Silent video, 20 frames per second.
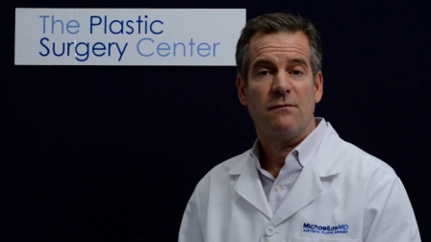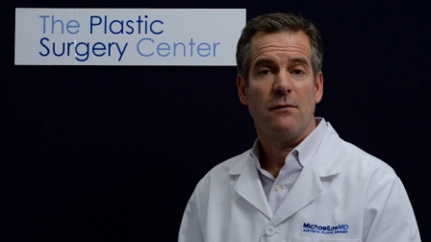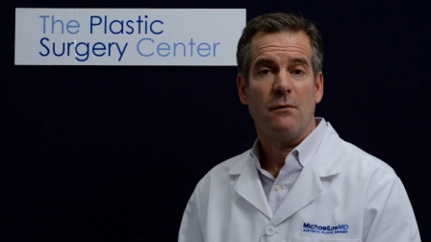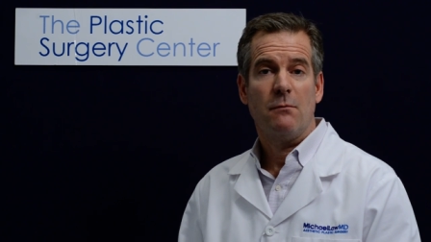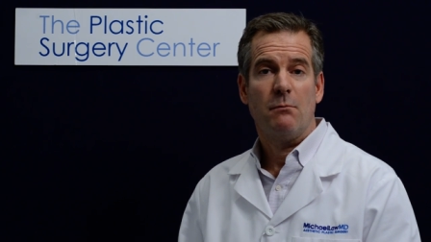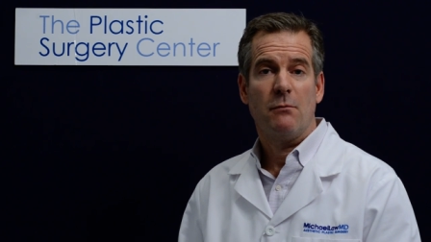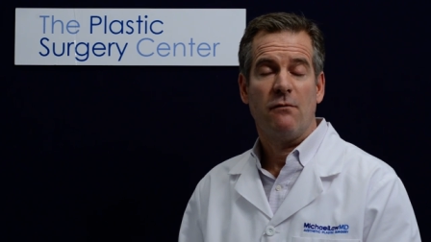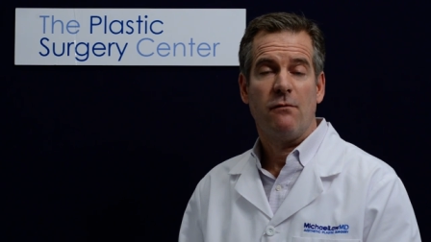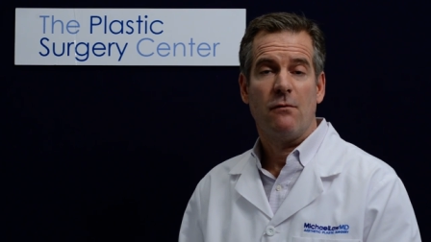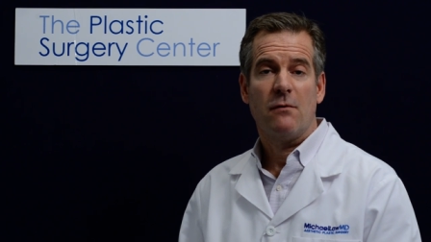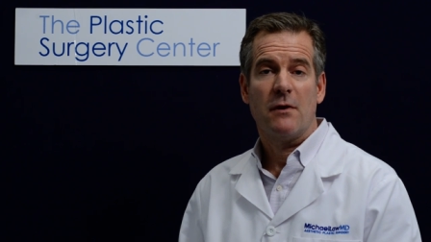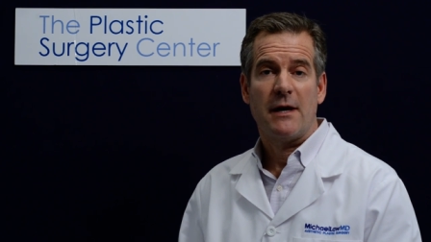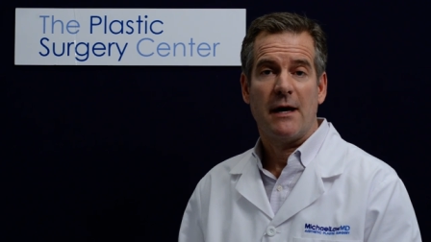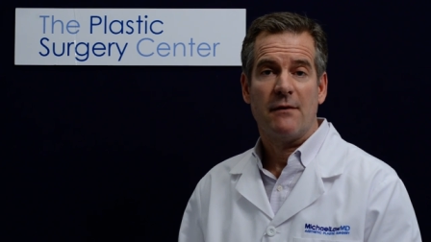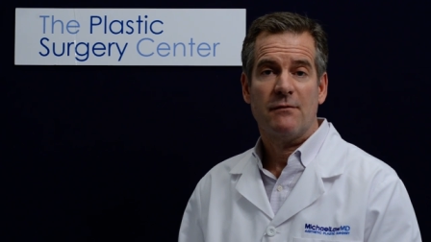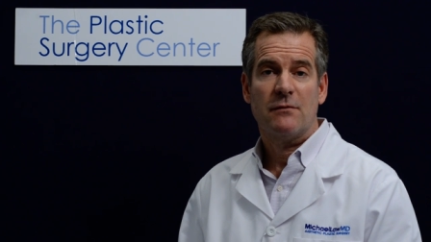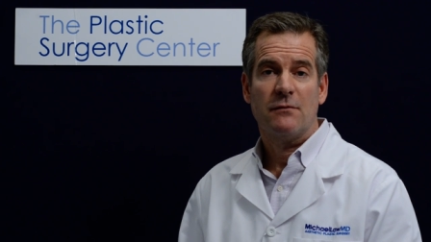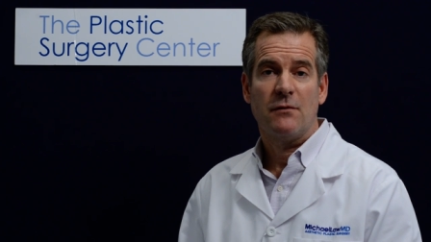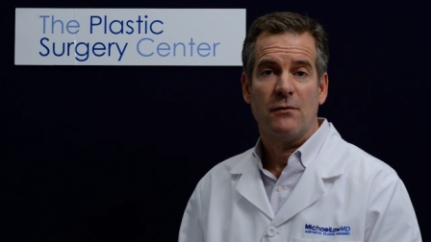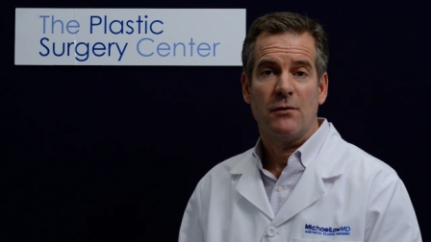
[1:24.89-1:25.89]
before and
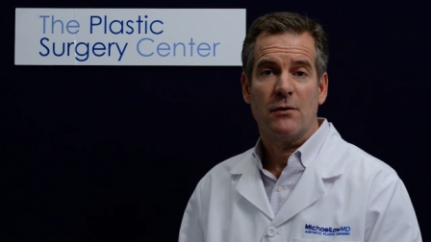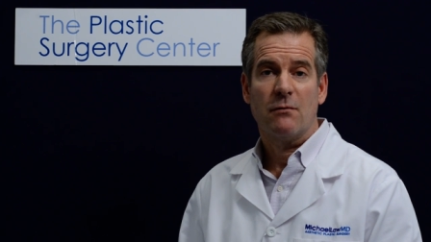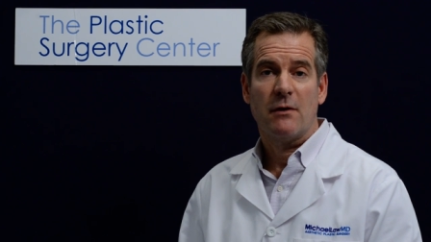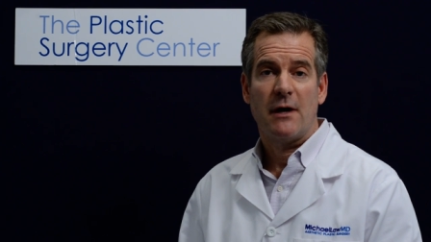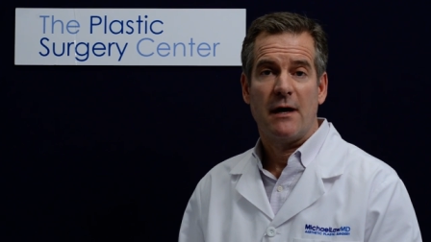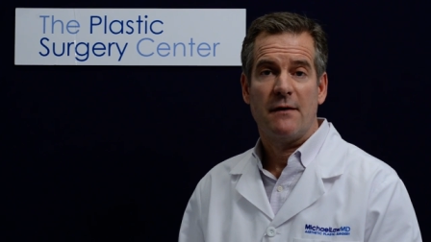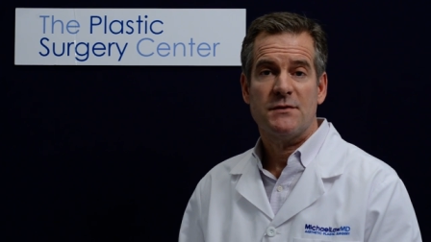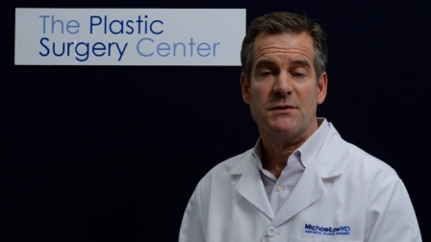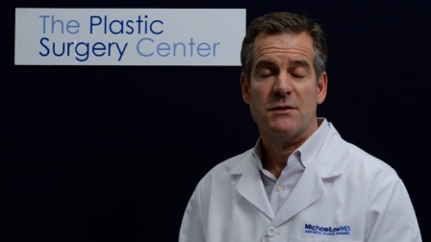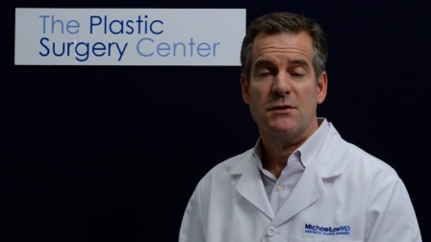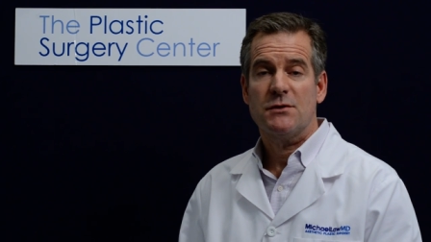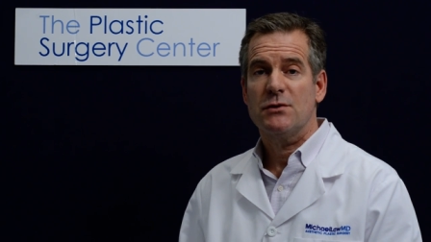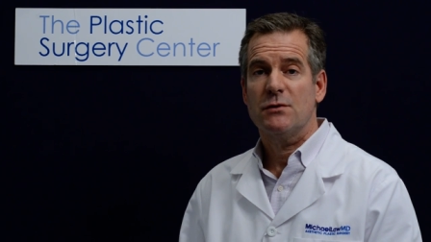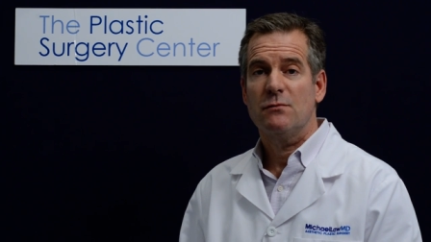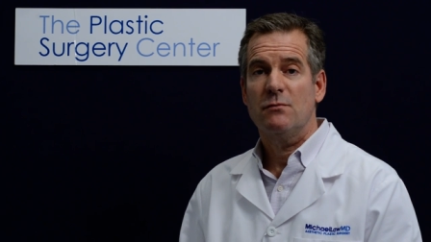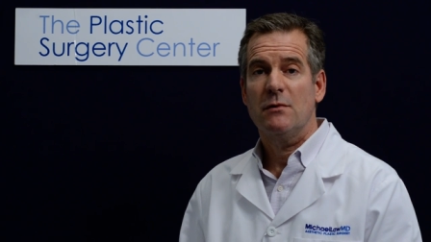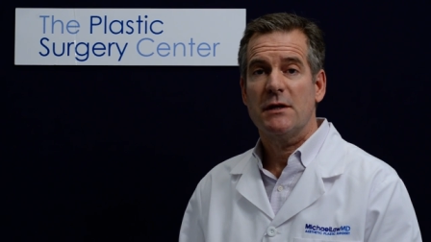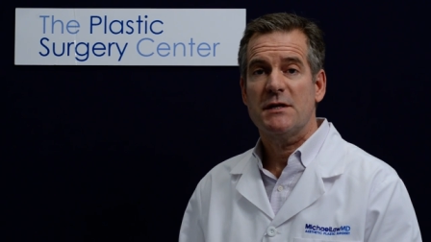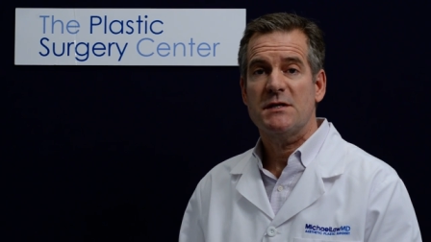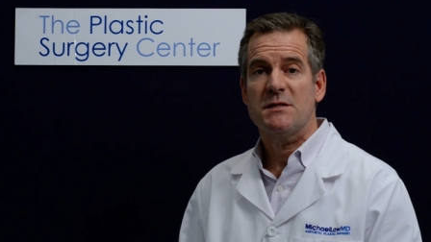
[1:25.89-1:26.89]
after photographs should
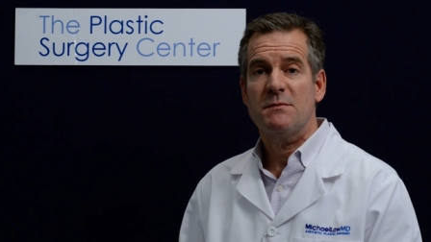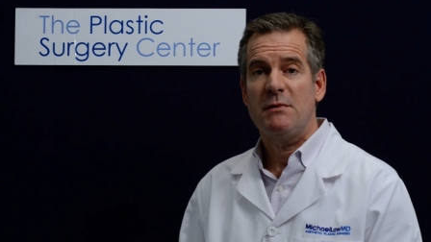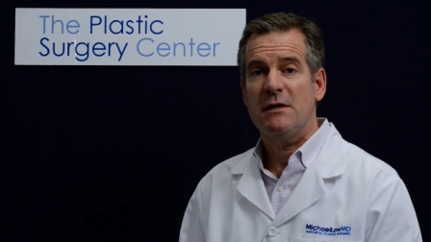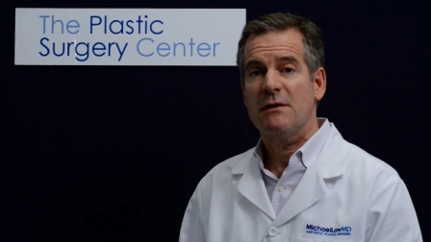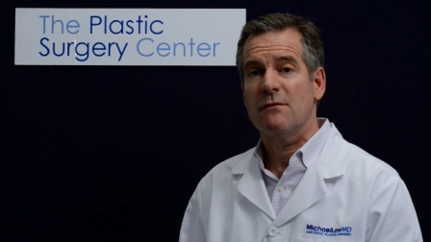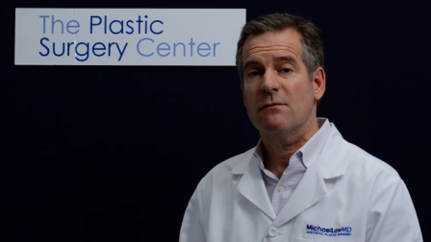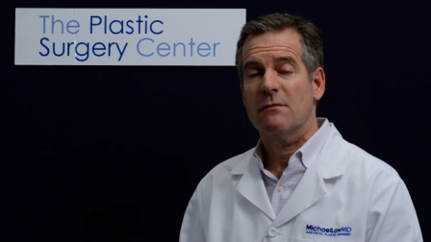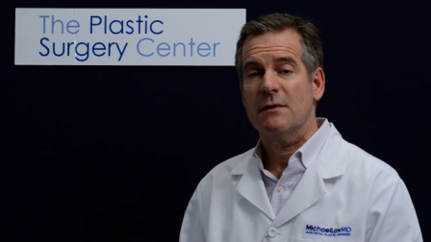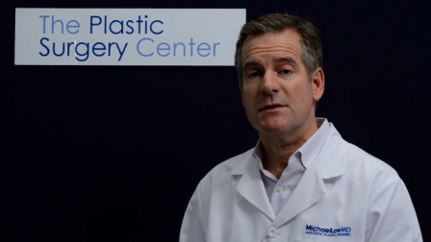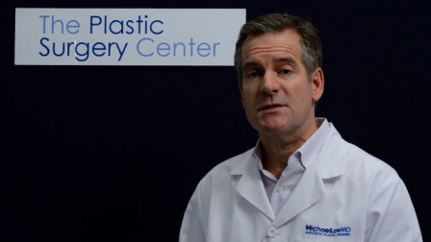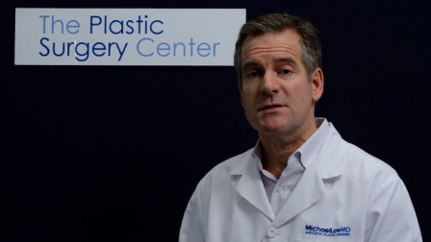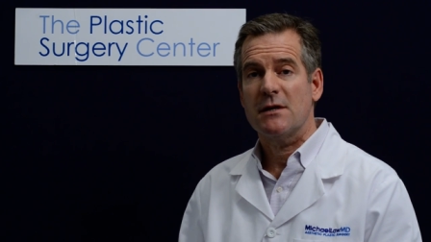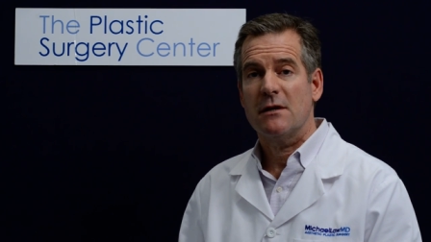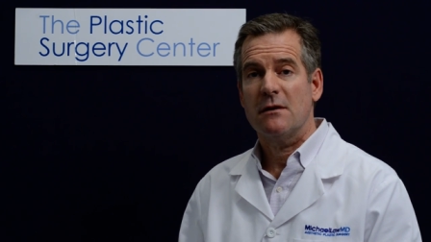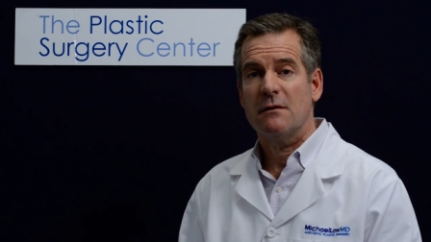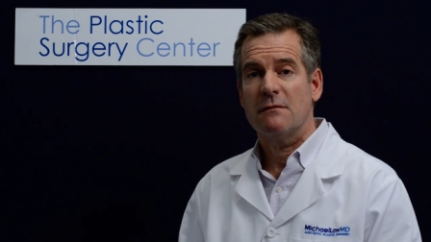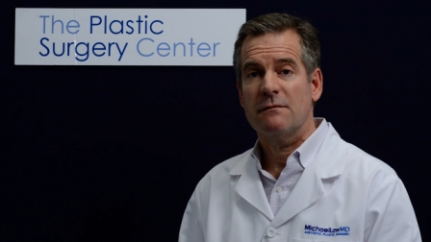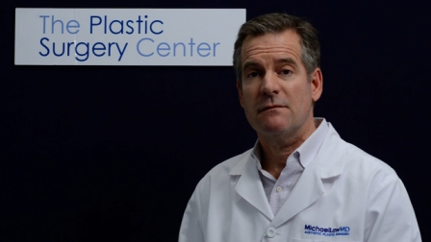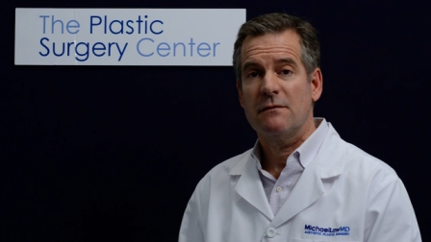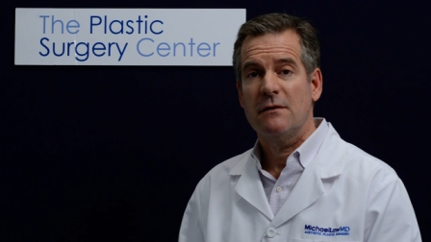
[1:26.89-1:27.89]
really speak for
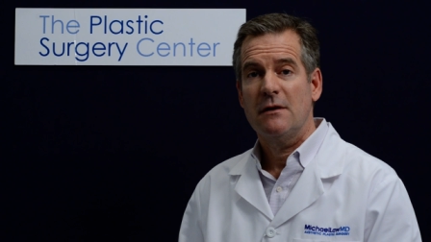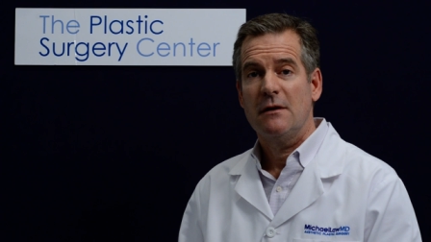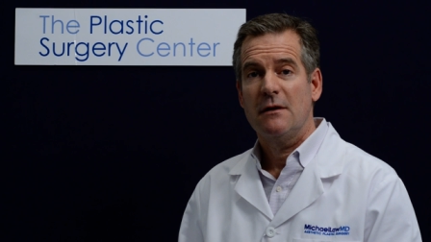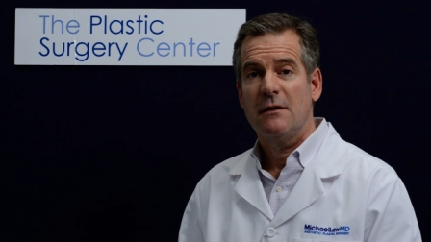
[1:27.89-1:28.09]
itself.